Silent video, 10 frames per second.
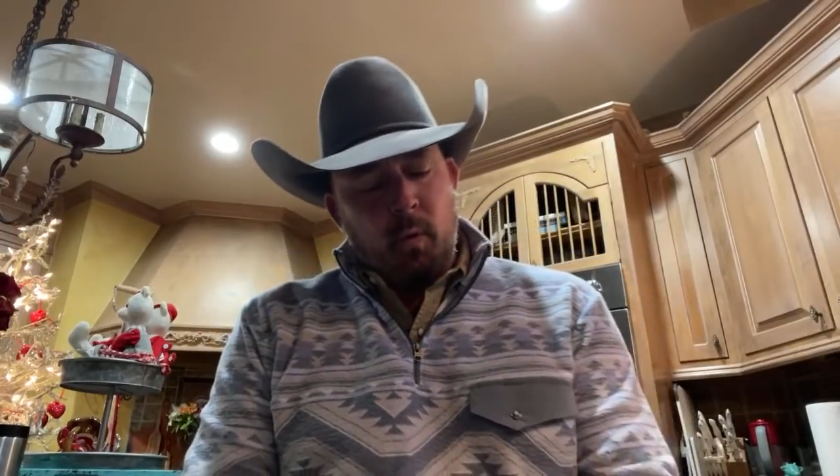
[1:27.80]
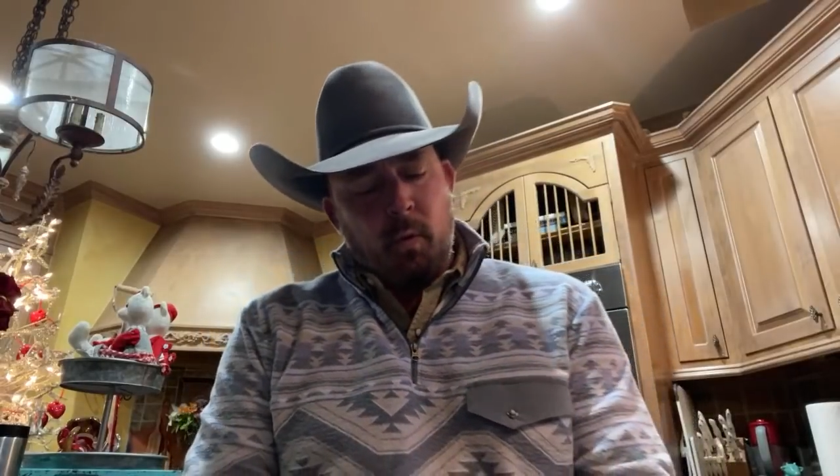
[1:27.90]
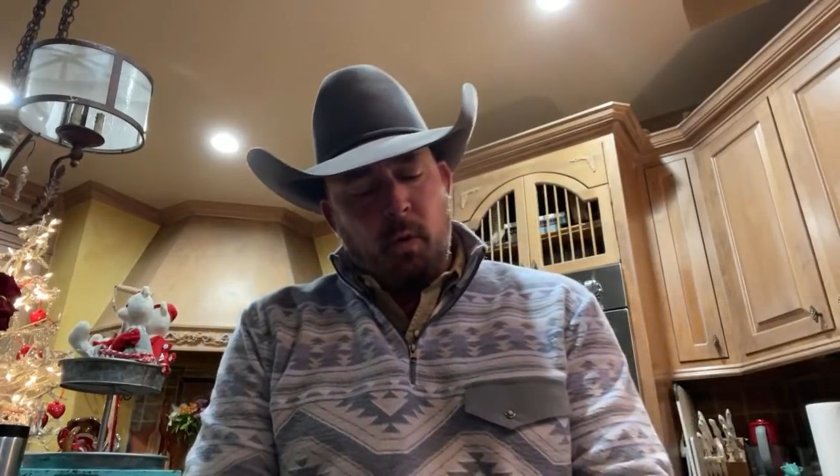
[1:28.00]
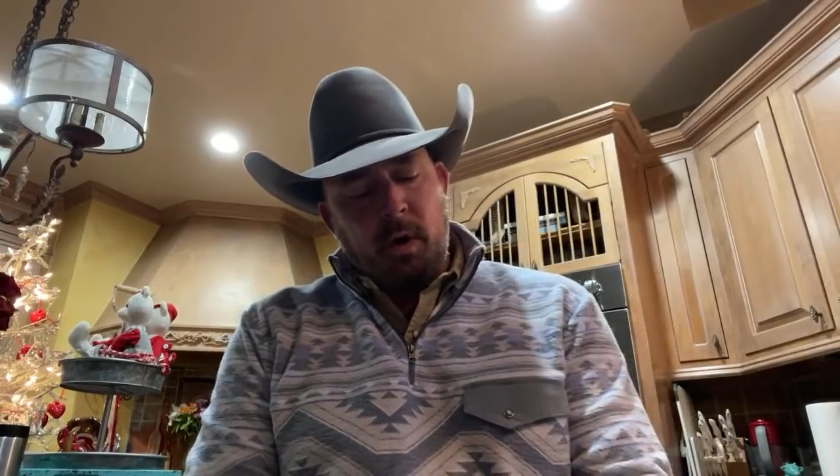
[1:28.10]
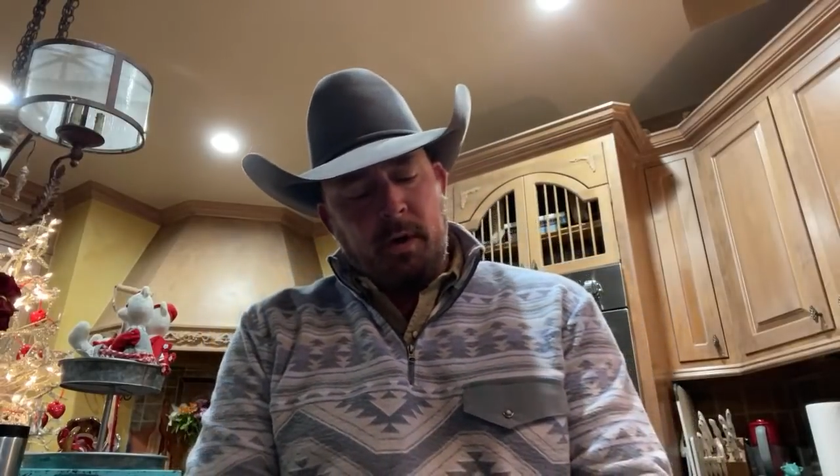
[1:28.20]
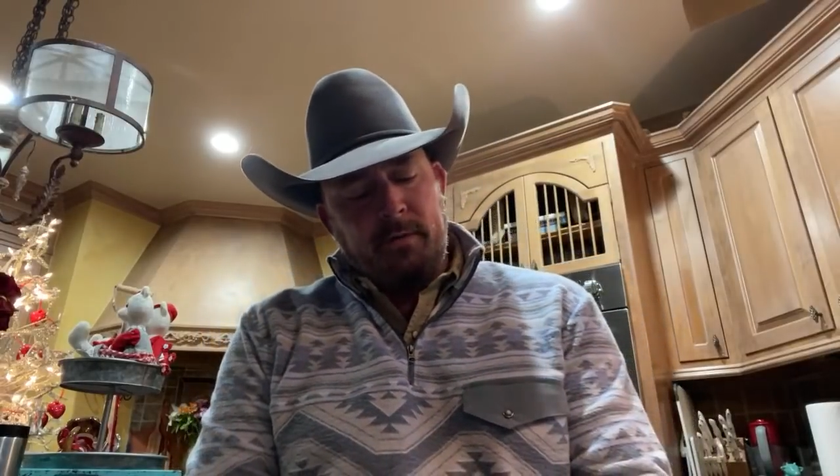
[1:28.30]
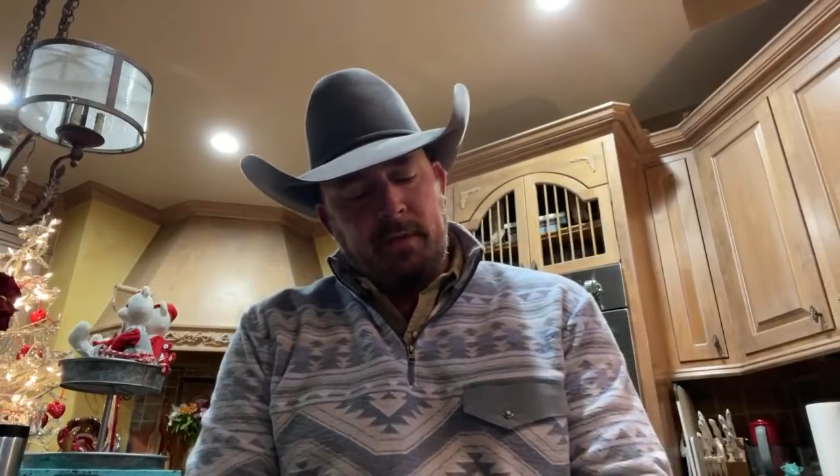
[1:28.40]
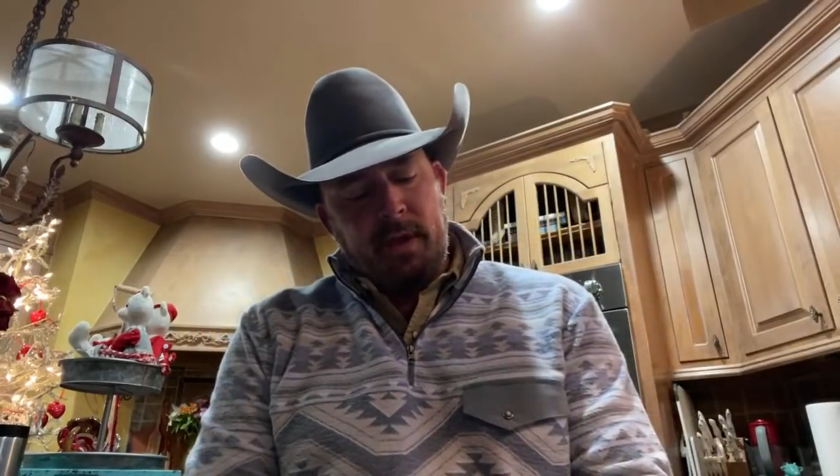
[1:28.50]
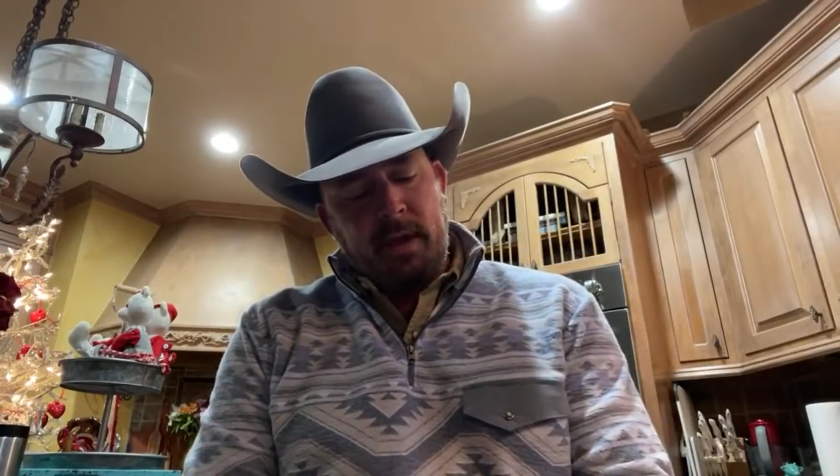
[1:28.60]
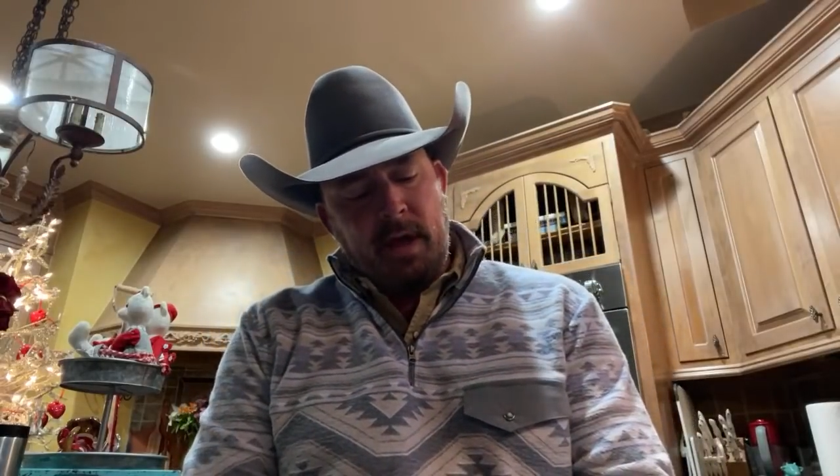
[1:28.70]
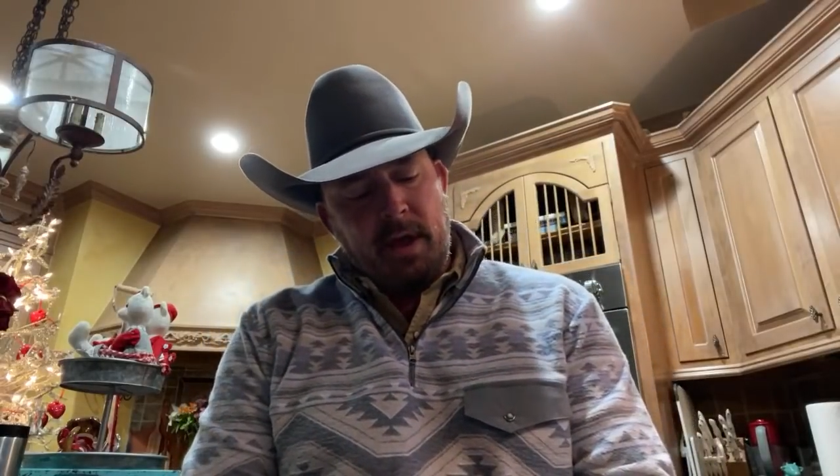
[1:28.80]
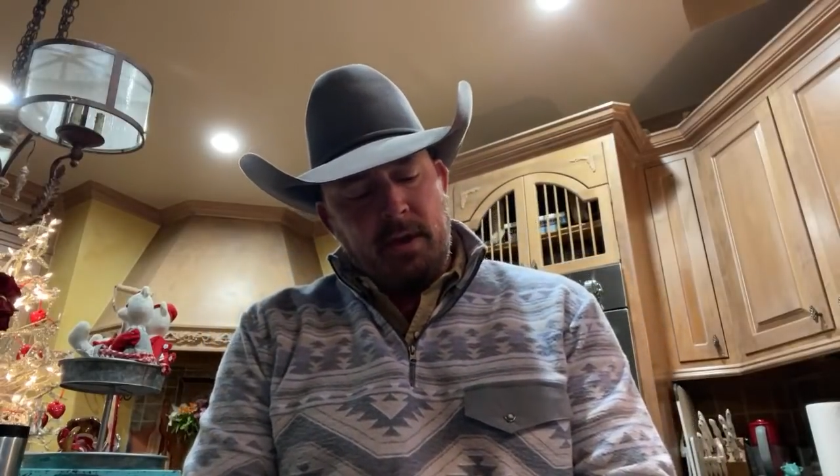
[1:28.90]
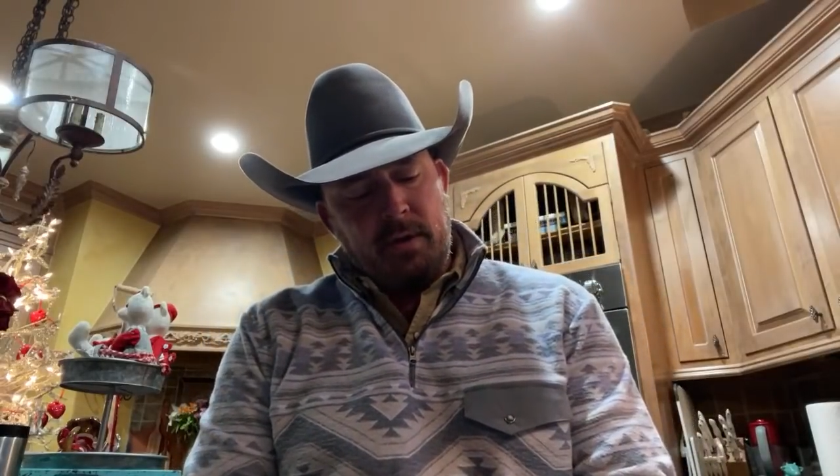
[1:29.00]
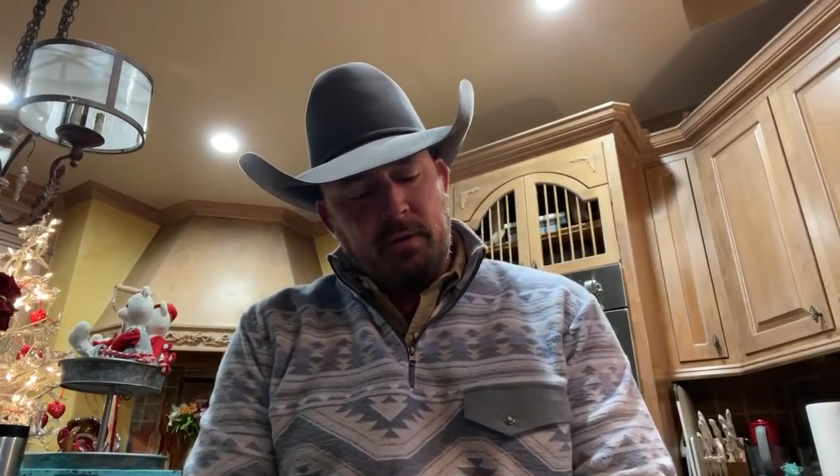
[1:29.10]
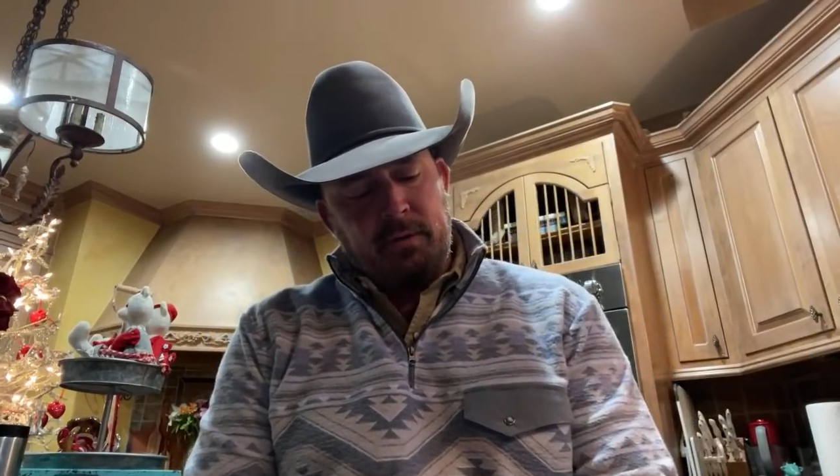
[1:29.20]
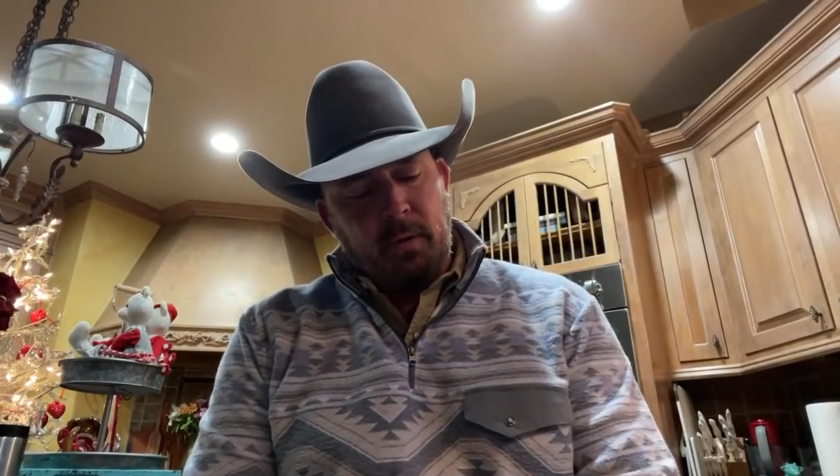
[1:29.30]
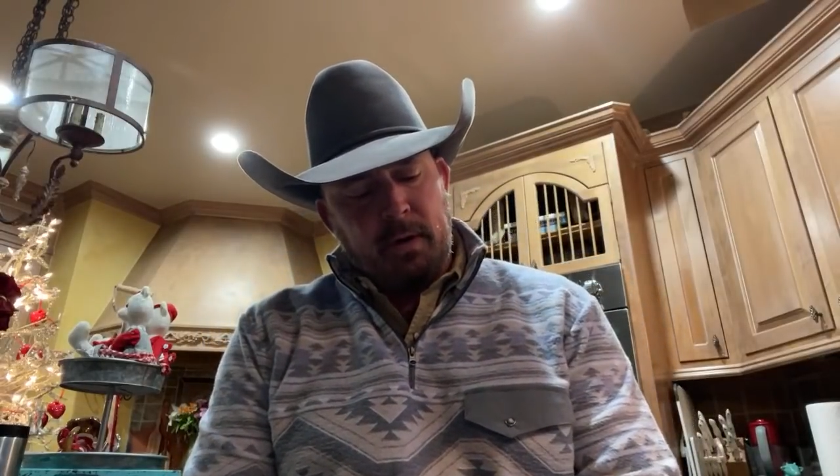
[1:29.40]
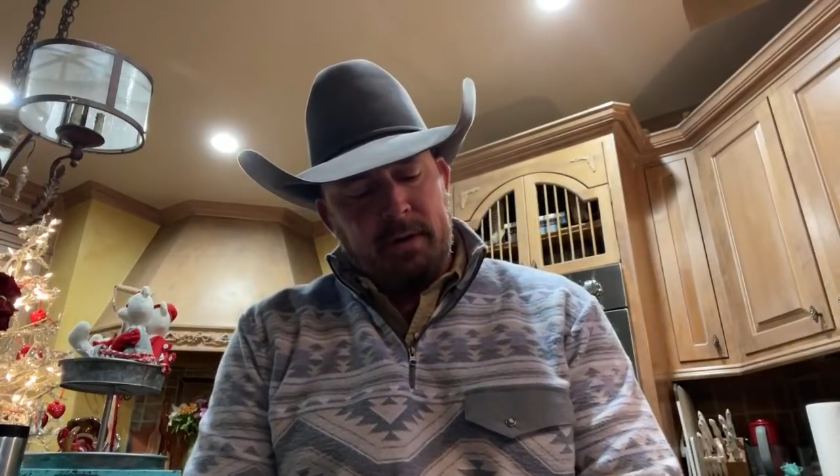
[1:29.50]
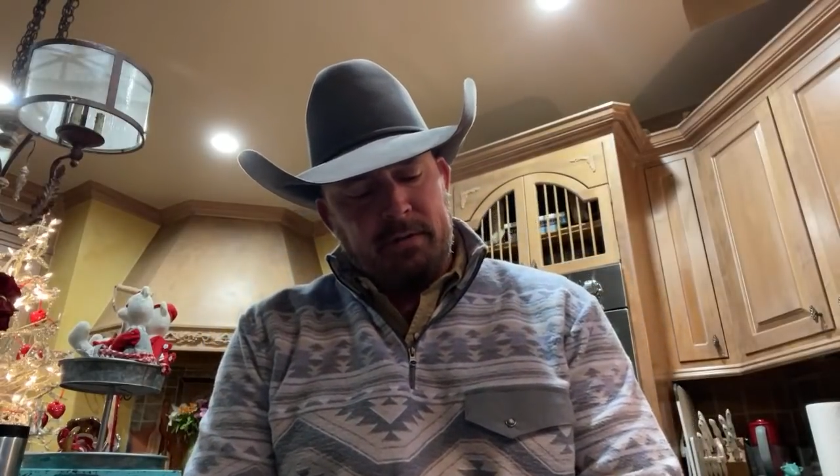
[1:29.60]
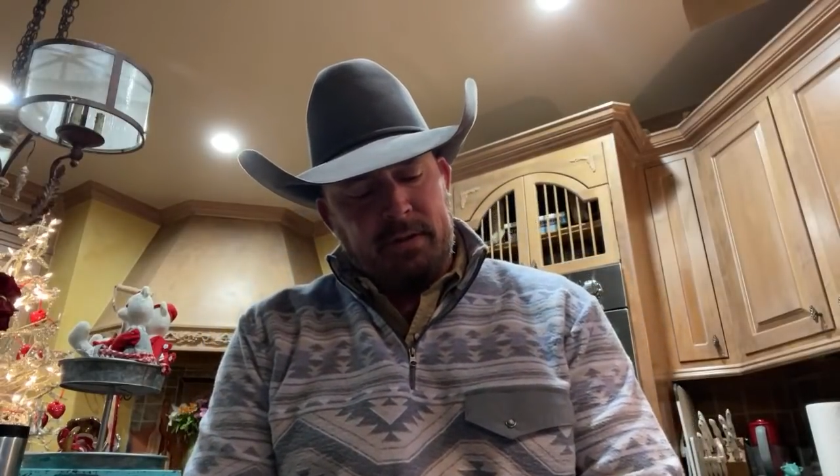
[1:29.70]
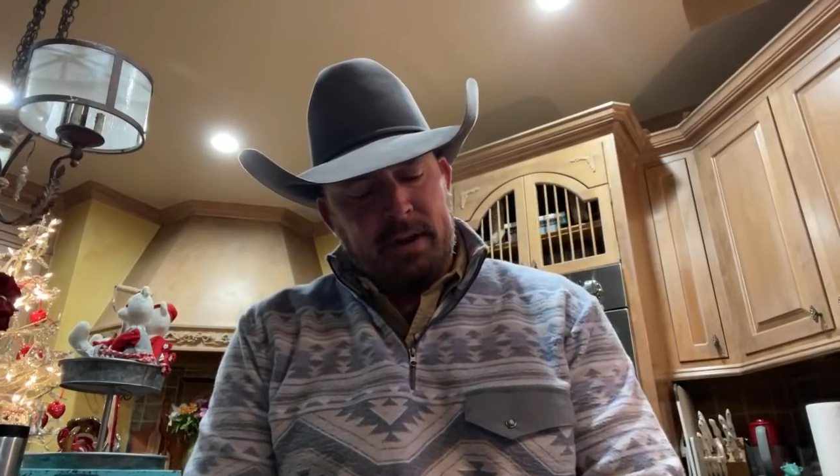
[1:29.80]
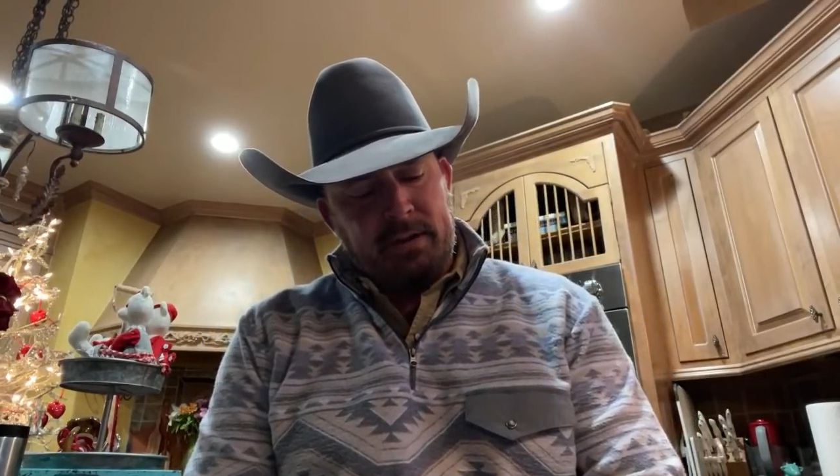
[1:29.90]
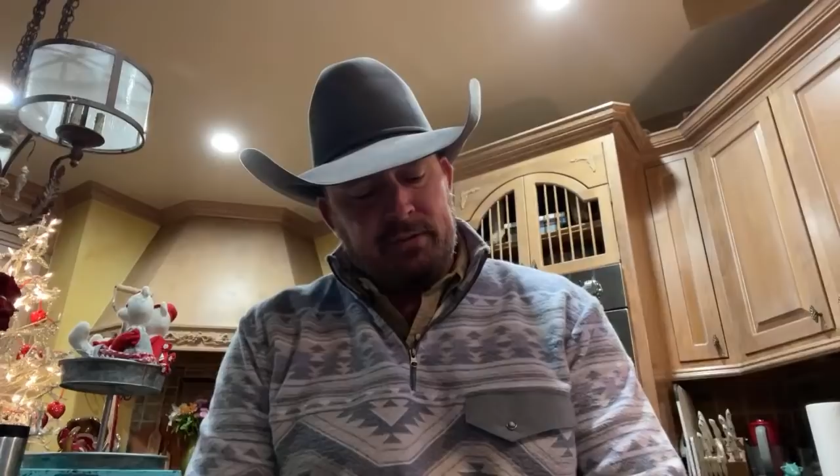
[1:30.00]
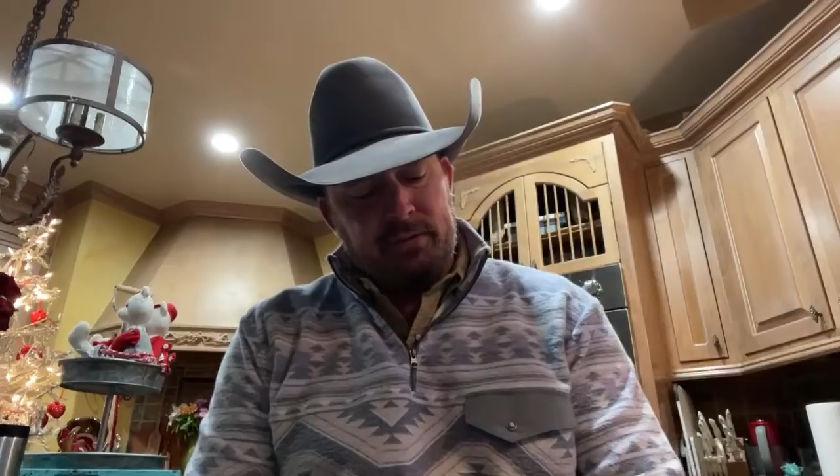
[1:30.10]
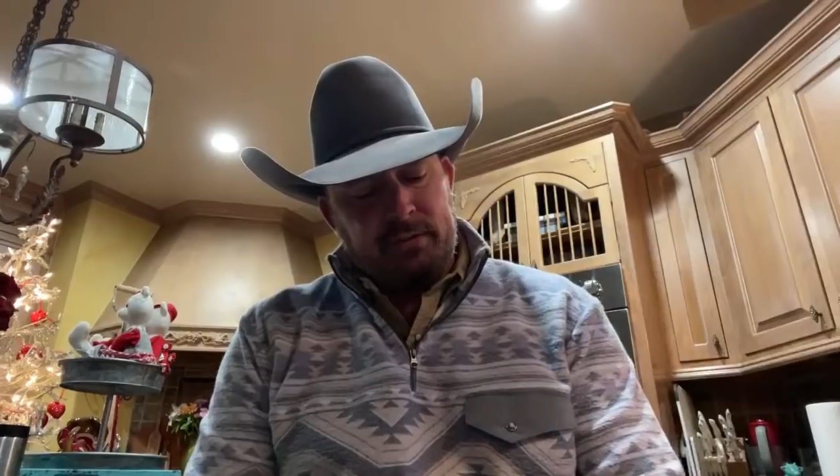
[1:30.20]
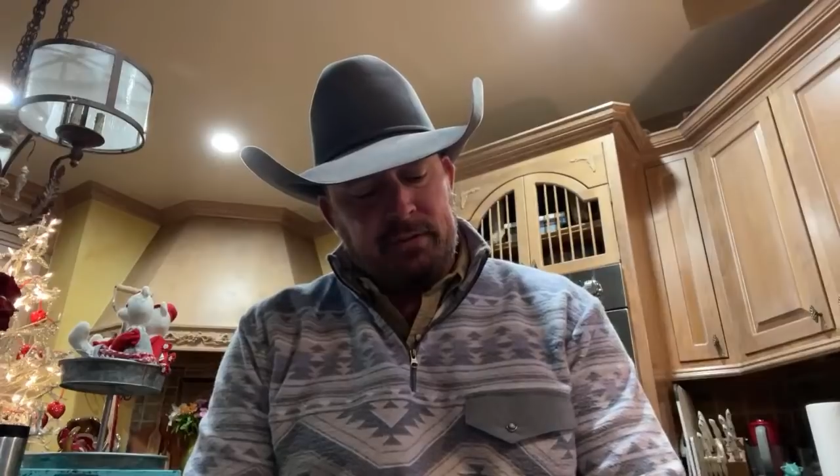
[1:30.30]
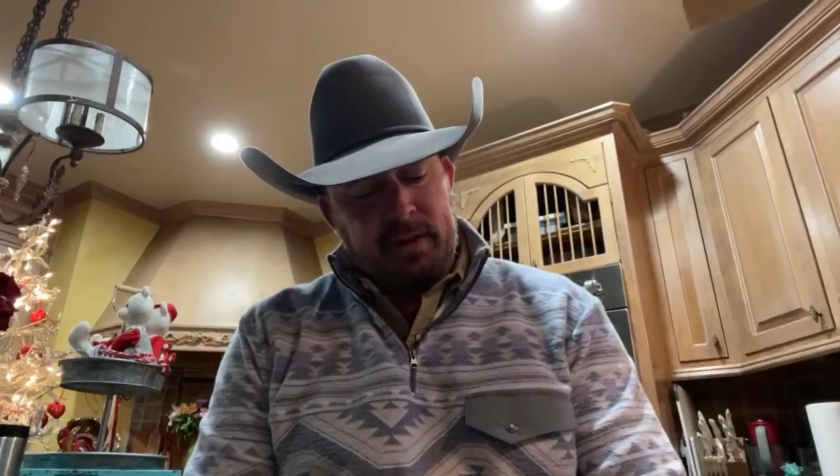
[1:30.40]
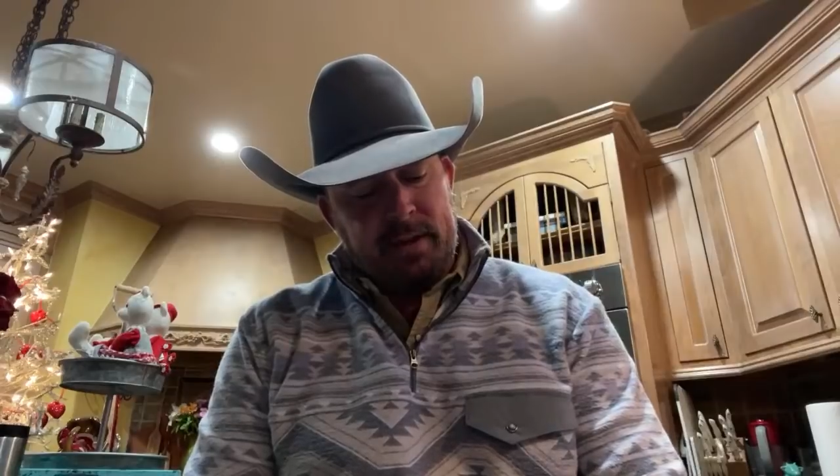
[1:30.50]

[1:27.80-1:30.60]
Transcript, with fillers: one of the uh, news organizations